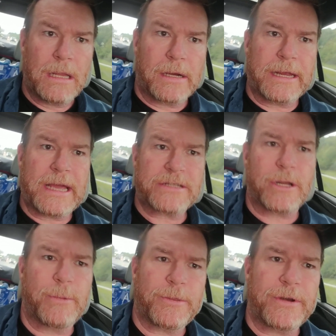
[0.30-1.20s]
All right, guys,
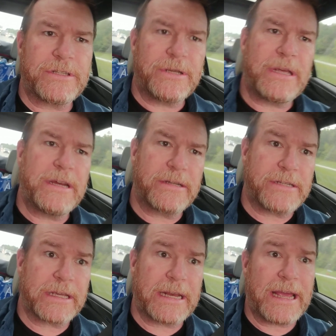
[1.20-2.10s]
Kotaboy 32 here.
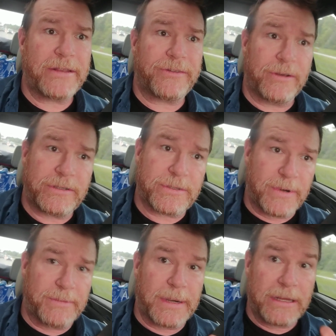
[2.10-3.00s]
Check it out. So I just
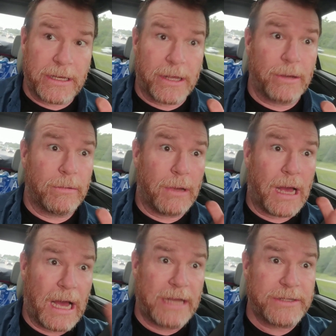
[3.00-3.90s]
want everybody to know,
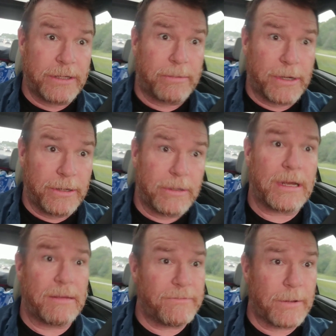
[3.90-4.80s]
eyes on the road.
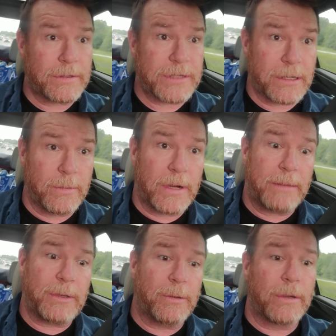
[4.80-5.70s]
I'm focusing on what
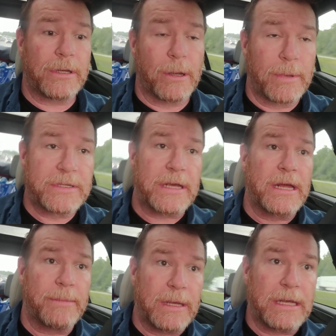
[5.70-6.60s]
I'm doing. Nobody's
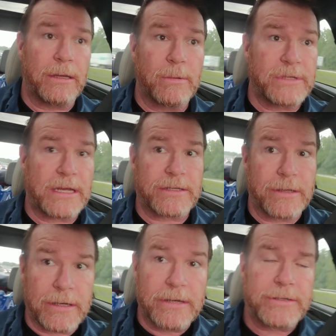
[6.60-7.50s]
ahead of me. No one's
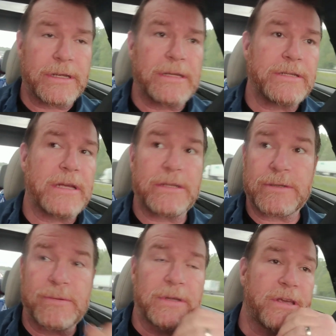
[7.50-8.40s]
actually on the interstate these days.
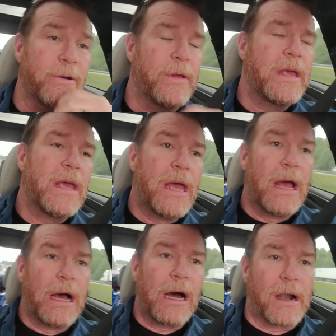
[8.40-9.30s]
It's really cool.
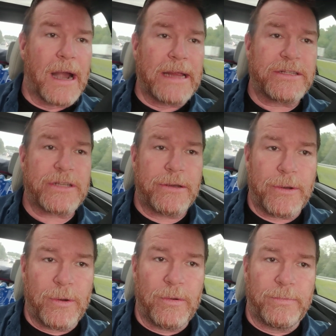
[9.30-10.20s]
All right,
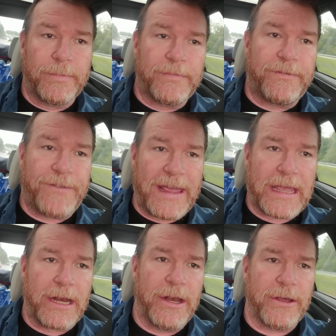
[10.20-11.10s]
so
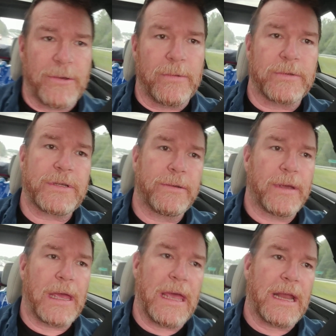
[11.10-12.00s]
fake news.
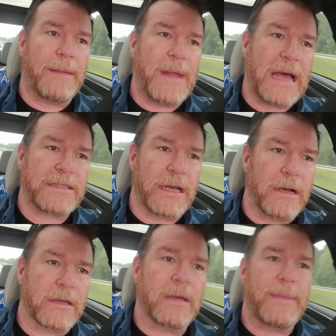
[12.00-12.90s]
And I'm not
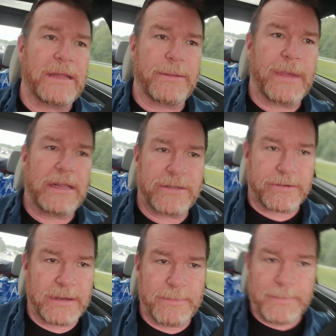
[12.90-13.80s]
talking about the
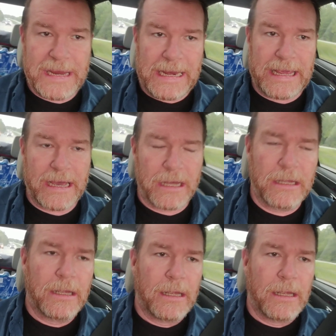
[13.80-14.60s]
mainstream media.